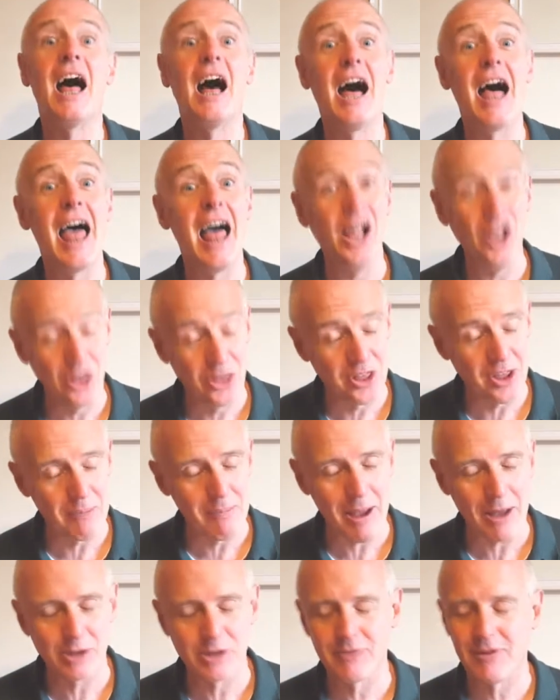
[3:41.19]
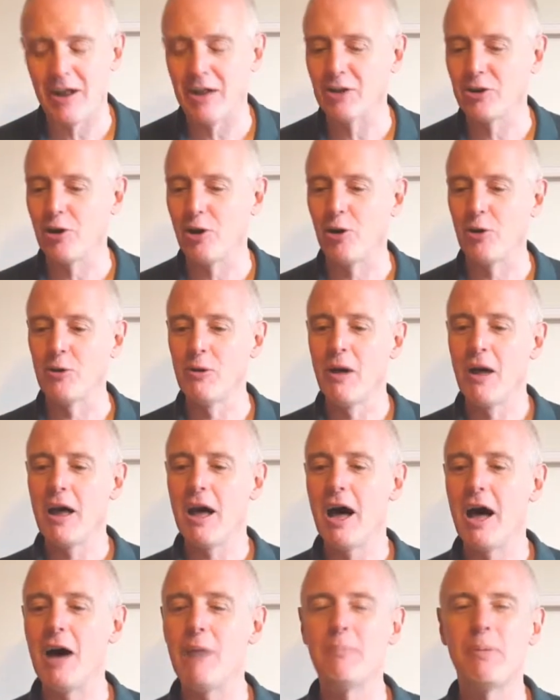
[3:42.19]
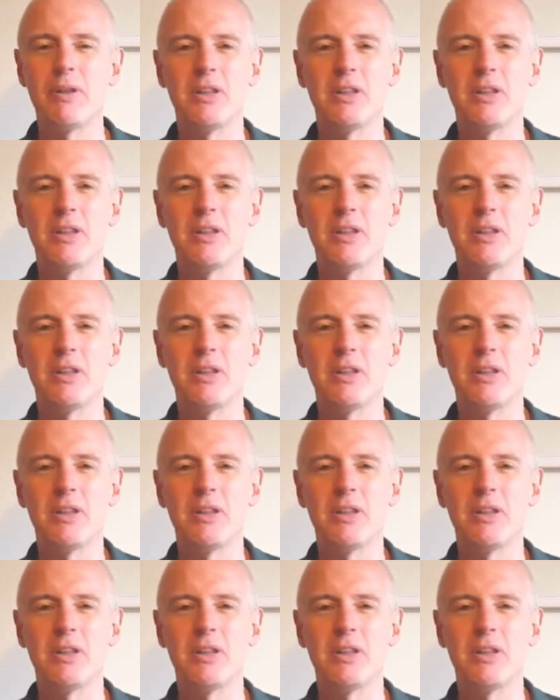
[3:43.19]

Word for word: a healthy amount of alcohol, uh,